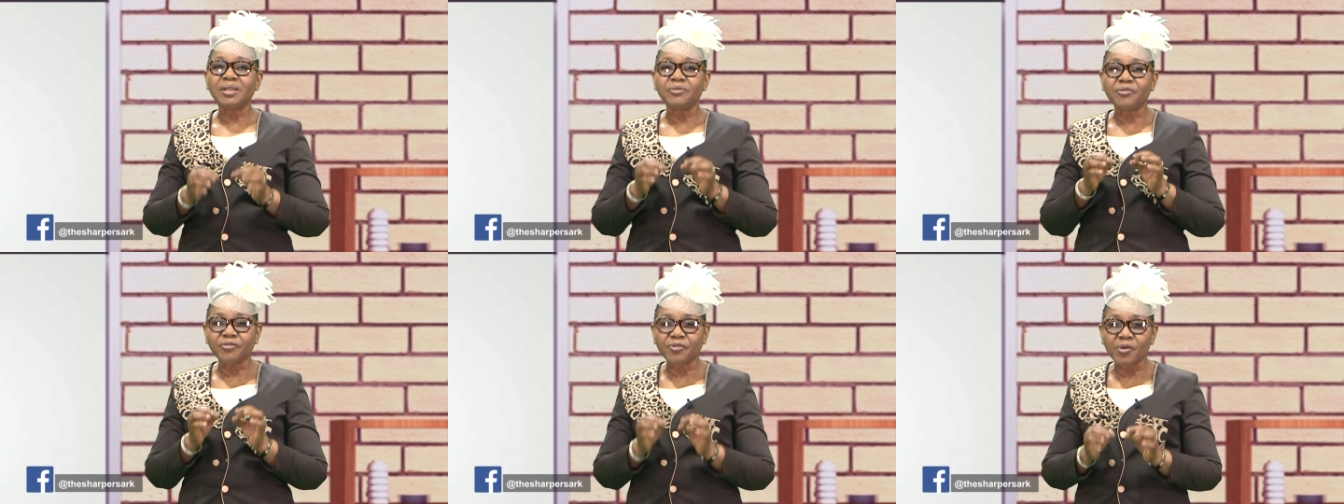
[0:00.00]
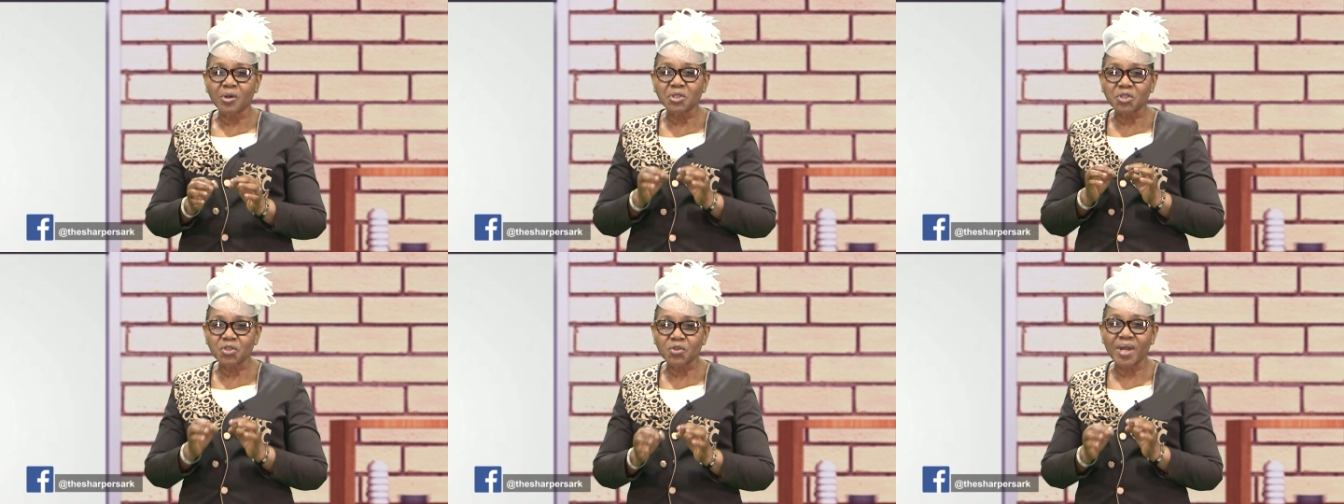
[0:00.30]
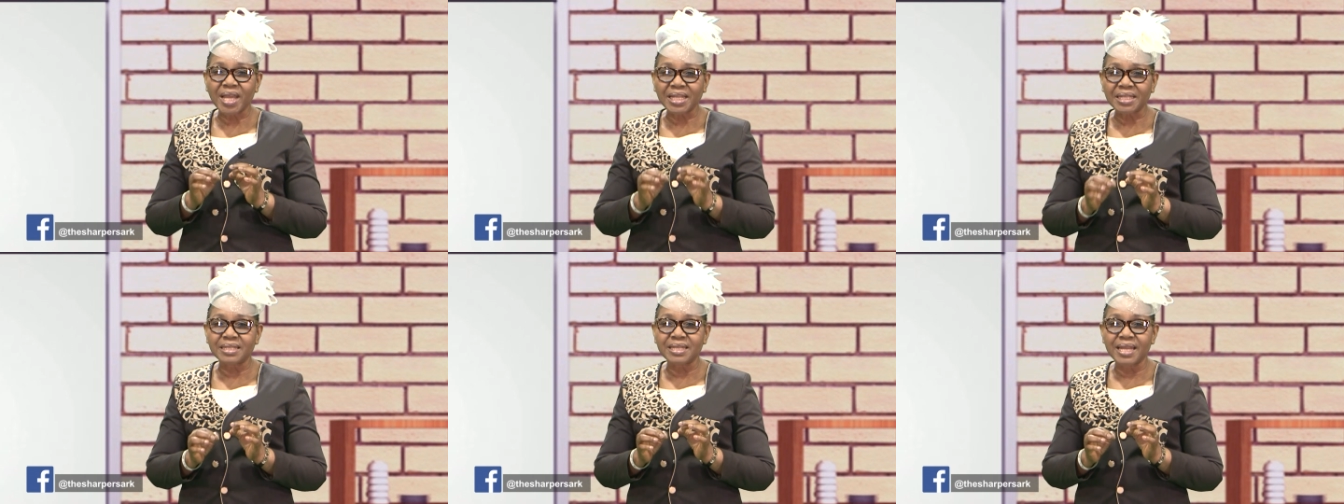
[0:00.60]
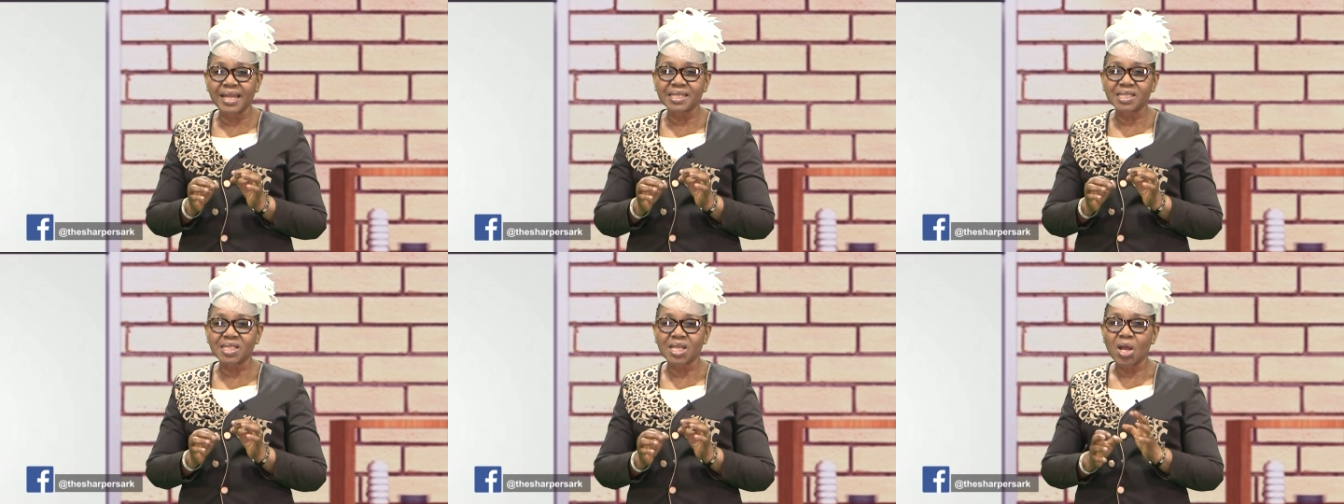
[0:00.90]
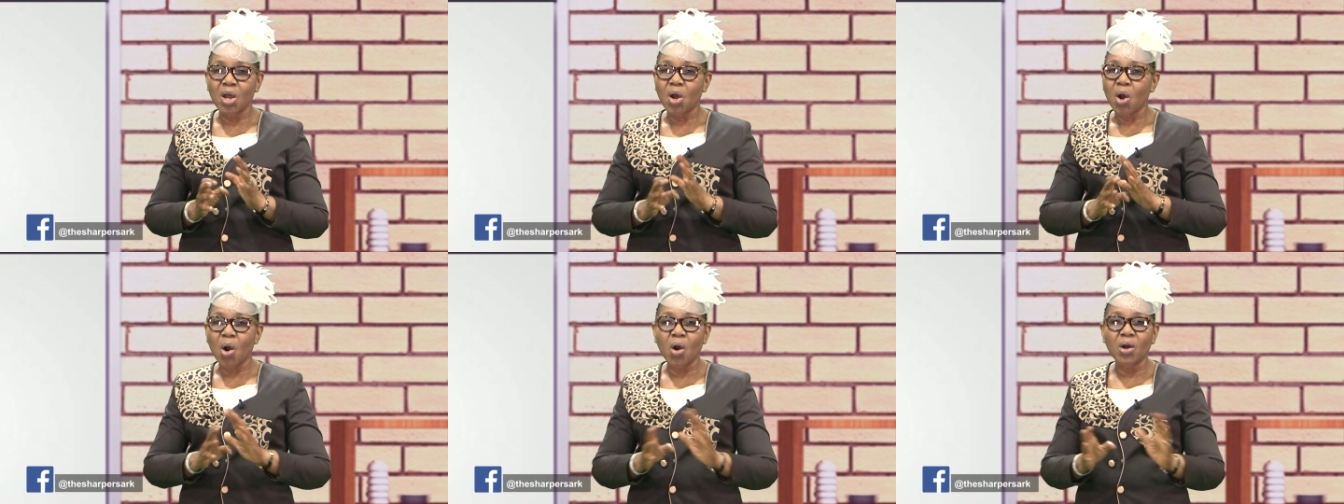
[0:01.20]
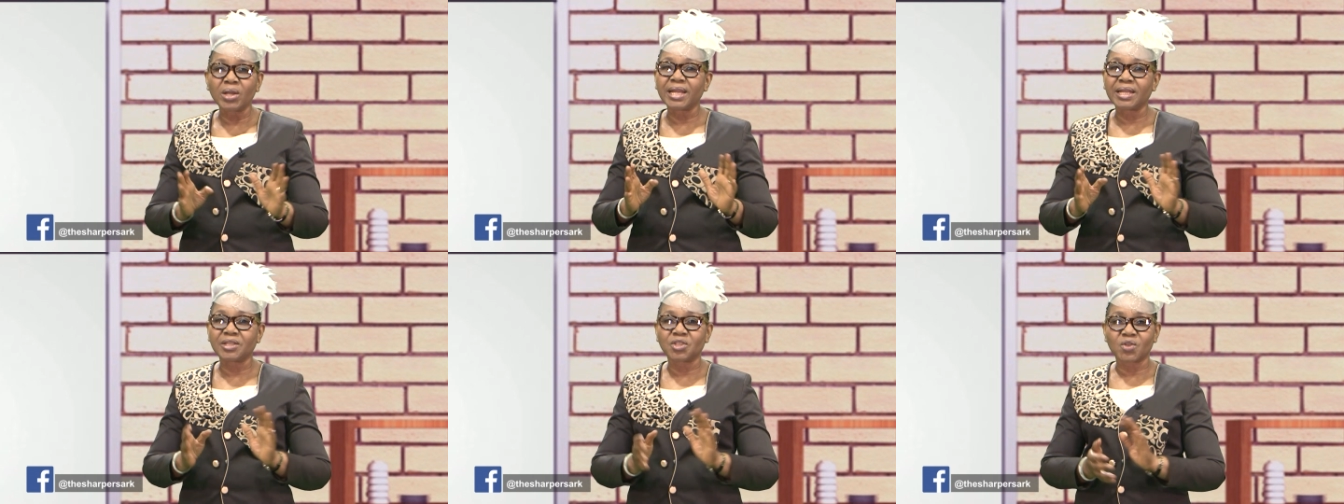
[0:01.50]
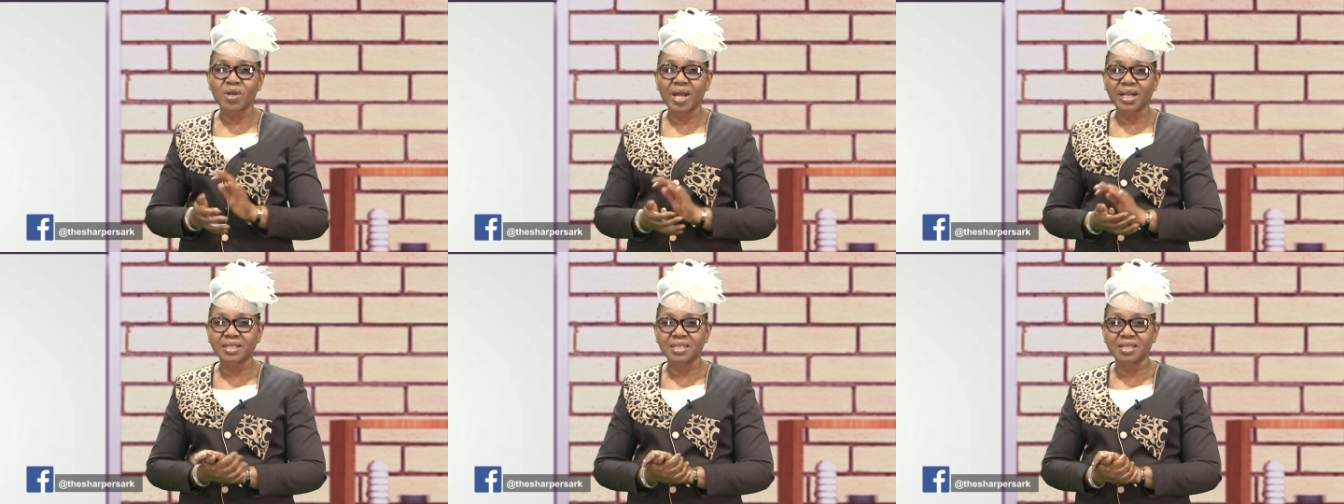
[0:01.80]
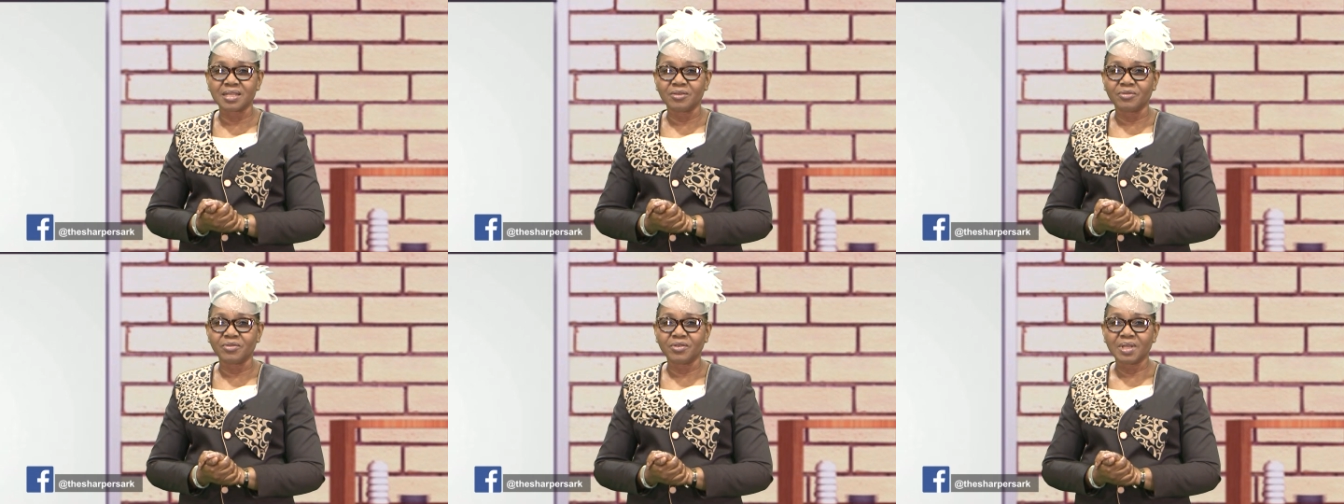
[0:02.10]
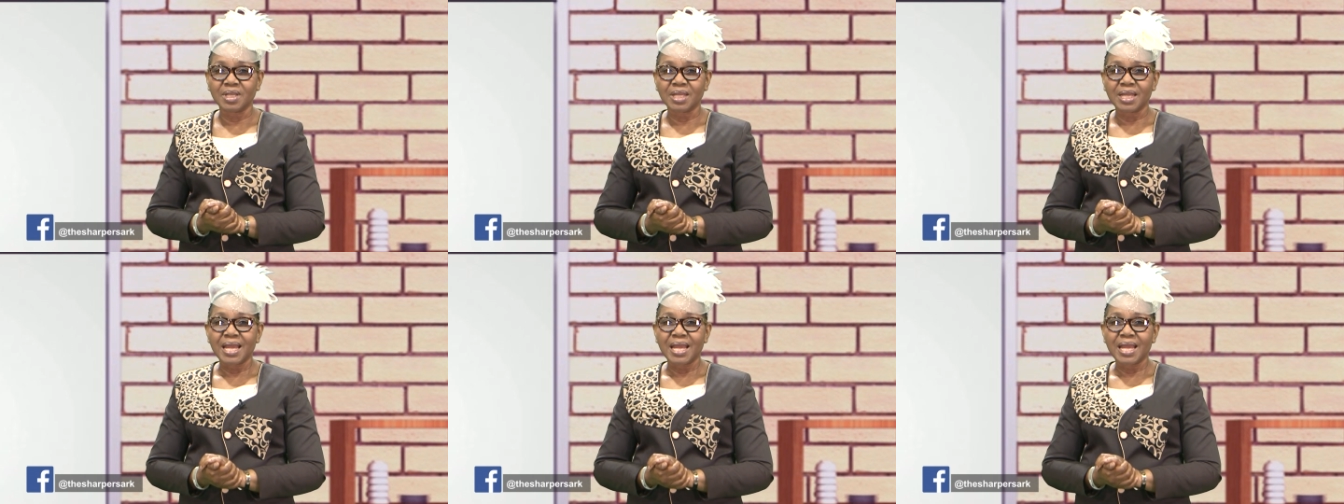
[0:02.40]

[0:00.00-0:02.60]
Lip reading: forthrightness unattractive,